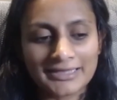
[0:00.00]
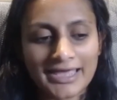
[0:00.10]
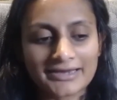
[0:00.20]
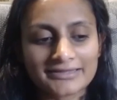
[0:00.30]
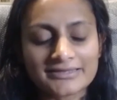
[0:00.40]

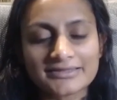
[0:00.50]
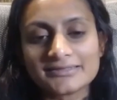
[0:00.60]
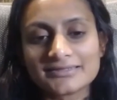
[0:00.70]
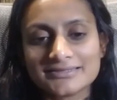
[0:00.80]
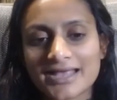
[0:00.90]
And I think that's
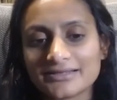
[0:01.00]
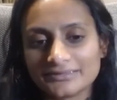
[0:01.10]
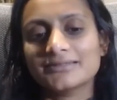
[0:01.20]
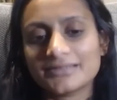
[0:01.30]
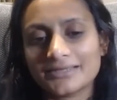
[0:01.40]
exactly
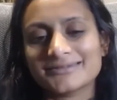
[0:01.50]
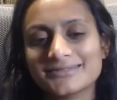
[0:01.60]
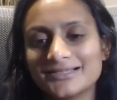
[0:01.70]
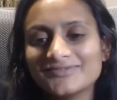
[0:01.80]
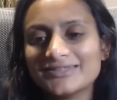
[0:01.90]
the kind of
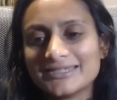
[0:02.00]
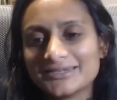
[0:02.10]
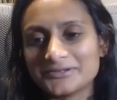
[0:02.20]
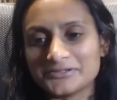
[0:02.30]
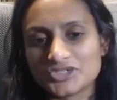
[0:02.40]
stuff that
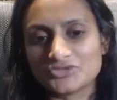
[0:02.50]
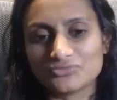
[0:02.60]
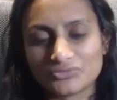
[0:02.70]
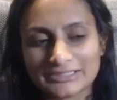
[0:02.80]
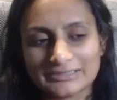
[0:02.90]
technology is
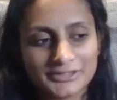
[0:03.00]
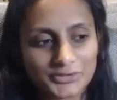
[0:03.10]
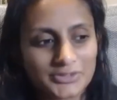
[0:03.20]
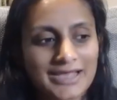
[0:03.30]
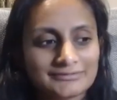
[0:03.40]
really
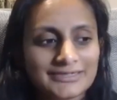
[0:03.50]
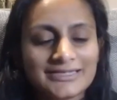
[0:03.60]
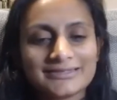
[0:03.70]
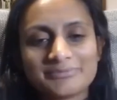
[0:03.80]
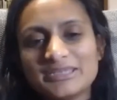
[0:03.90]
good at,
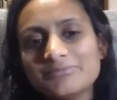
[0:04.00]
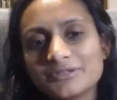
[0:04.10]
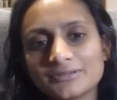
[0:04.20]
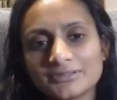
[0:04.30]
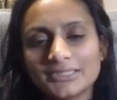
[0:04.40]
right? Like
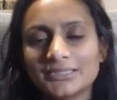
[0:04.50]
people,